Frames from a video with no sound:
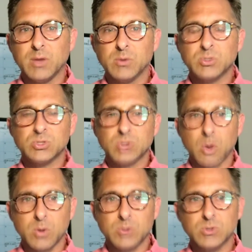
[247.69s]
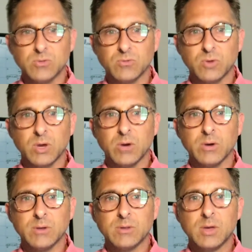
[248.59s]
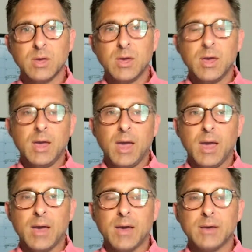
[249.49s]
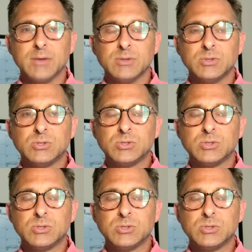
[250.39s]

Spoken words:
It was just always so fragrant, and